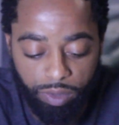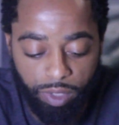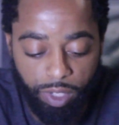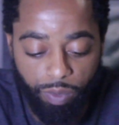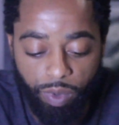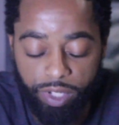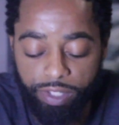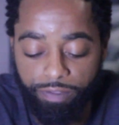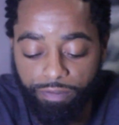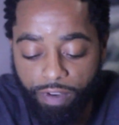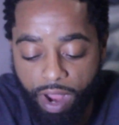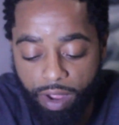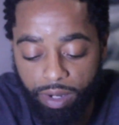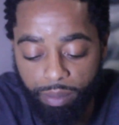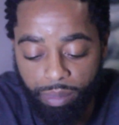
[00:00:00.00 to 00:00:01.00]
It wasn't
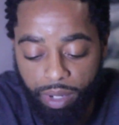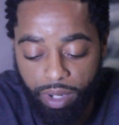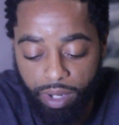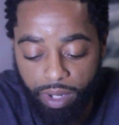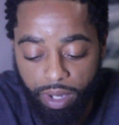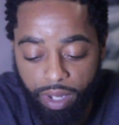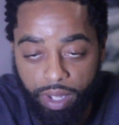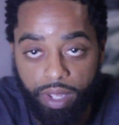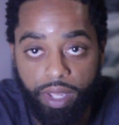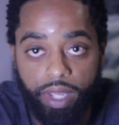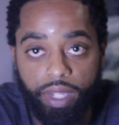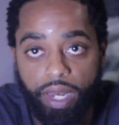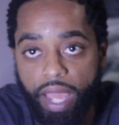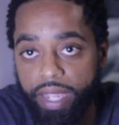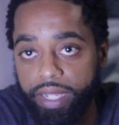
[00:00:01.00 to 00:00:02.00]
frowned upon
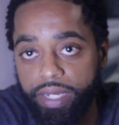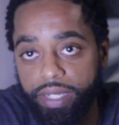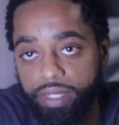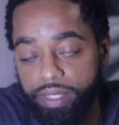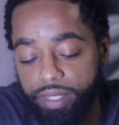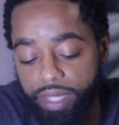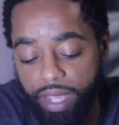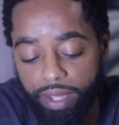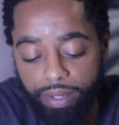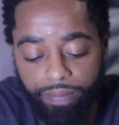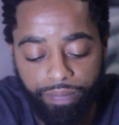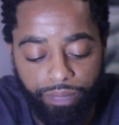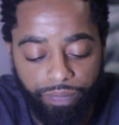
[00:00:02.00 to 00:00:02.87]
like it is today.